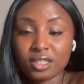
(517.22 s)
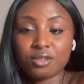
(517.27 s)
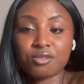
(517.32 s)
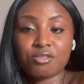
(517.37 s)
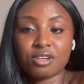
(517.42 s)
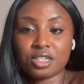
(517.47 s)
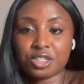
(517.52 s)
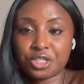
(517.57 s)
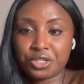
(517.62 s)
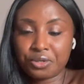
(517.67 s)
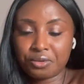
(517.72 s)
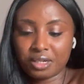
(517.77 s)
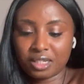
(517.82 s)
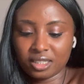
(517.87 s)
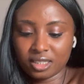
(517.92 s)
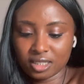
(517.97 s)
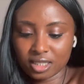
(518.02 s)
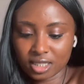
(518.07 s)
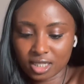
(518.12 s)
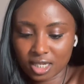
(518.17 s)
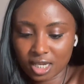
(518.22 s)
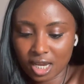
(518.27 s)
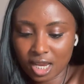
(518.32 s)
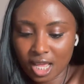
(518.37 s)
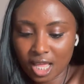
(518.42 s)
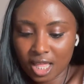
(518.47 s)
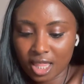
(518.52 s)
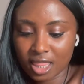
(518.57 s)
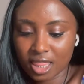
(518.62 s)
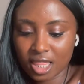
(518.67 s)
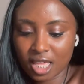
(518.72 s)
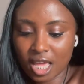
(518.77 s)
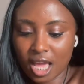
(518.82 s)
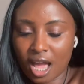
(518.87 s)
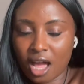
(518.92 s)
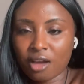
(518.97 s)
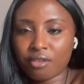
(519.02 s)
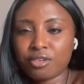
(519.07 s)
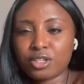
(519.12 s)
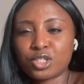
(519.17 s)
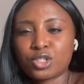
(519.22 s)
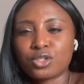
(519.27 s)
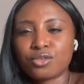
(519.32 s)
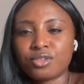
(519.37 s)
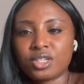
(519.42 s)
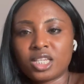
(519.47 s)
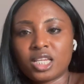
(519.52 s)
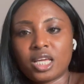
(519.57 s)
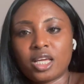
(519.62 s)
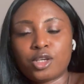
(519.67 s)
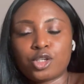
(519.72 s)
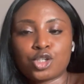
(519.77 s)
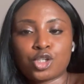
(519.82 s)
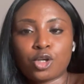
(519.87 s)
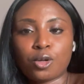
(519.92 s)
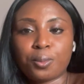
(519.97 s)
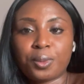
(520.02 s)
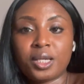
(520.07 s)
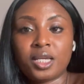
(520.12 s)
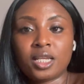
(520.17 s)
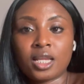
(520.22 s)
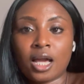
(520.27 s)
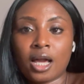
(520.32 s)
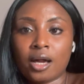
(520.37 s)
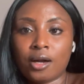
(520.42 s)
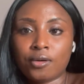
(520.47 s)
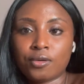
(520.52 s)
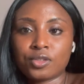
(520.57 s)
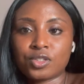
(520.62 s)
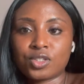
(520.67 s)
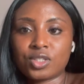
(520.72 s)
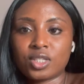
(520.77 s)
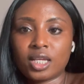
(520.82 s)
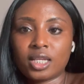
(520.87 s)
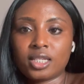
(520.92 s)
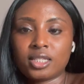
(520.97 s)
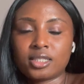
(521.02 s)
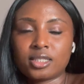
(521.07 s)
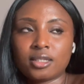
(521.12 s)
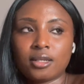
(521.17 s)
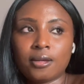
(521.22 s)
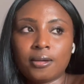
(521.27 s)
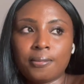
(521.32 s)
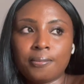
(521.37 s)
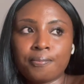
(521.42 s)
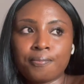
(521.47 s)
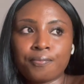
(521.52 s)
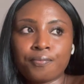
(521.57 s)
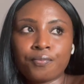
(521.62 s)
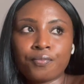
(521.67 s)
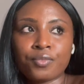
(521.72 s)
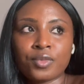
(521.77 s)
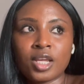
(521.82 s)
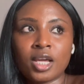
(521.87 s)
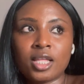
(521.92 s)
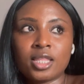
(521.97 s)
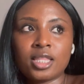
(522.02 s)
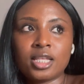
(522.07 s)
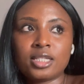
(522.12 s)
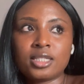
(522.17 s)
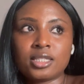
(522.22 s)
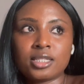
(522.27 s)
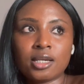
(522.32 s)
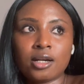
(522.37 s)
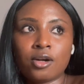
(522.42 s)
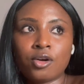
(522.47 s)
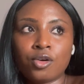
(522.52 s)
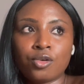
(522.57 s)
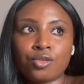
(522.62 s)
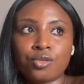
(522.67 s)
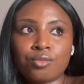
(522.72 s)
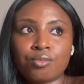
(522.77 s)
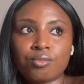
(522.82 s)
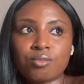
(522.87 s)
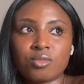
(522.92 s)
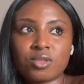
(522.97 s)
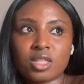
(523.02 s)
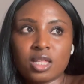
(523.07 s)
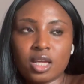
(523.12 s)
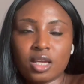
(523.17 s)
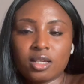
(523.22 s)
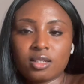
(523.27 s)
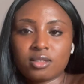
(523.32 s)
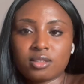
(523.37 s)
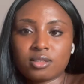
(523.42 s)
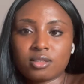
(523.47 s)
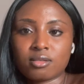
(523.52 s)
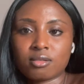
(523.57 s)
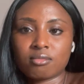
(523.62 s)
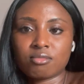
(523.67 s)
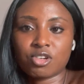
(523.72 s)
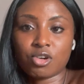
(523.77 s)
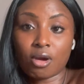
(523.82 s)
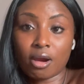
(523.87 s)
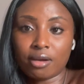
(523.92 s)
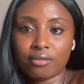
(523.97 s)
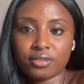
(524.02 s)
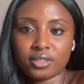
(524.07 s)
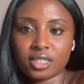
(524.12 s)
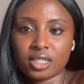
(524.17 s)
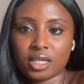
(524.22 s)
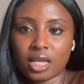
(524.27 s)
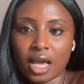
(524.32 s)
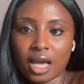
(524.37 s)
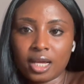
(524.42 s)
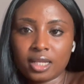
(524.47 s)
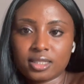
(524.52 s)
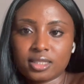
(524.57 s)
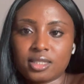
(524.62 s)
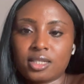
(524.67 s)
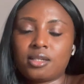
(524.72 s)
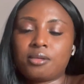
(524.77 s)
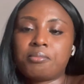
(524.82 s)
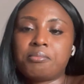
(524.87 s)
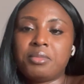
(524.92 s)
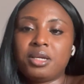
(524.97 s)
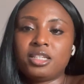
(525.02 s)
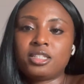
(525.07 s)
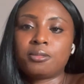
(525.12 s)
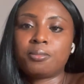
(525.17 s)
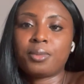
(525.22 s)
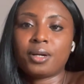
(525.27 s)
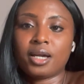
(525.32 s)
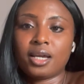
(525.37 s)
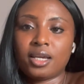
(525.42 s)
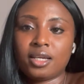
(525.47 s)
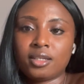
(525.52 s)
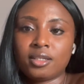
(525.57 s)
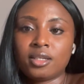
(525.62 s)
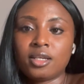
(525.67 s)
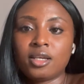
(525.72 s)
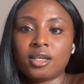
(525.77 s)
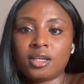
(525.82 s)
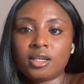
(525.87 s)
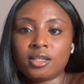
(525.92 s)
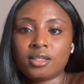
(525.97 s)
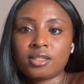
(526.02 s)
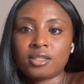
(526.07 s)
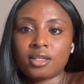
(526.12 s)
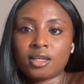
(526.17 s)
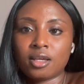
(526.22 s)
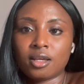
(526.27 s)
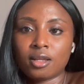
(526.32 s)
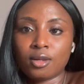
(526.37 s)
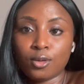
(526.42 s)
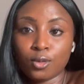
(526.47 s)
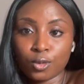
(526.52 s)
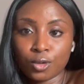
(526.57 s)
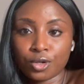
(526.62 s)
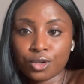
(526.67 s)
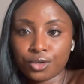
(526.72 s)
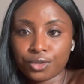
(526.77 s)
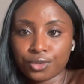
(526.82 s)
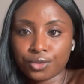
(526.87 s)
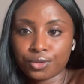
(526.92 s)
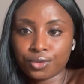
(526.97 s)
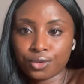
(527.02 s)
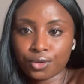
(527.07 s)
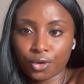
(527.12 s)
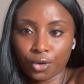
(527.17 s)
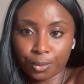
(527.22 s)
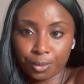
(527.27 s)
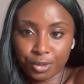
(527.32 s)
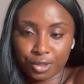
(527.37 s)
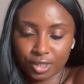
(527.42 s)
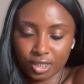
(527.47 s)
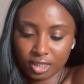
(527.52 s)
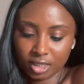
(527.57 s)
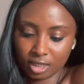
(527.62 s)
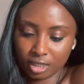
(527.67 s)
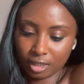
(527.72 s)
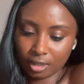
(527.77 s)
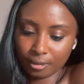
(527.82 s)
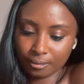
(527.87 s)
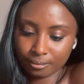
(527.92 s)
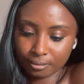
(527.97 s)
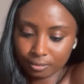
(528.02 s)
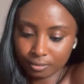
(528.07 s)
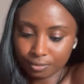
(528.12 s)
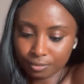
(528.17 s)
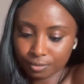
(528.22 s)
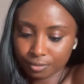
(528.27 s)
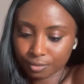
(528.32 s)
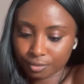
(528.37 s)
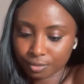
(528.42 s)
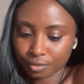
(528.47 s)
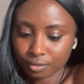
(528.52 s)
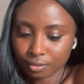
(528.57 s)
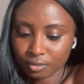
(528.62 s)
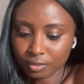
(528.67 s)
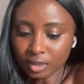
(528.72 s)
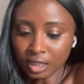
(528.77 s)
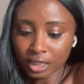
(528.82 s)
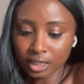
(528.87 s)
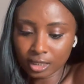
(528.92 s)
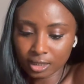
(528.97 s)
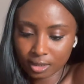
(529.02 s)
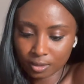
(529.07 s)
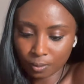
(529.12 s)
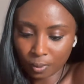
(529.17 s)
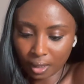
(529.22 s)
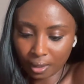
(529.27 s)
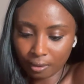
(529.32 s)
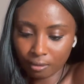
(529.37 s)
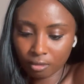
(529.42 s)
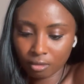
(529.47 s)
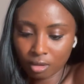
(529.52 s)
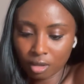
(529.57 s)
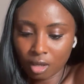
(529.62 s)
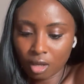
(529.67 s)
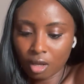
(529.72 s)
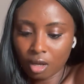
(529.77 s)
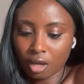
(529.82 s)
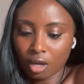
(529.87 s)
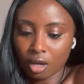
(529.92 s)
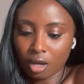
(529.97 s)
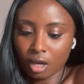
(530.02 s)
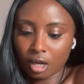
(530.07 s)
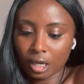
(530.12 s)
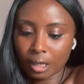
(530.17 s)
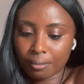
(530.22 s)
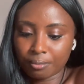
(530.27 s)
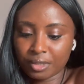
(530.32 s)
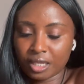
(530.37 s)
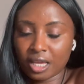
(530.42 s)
restaurant. They have a souvenir shop in-house that is they sell things, crafts and arts that are made by the local community as well. They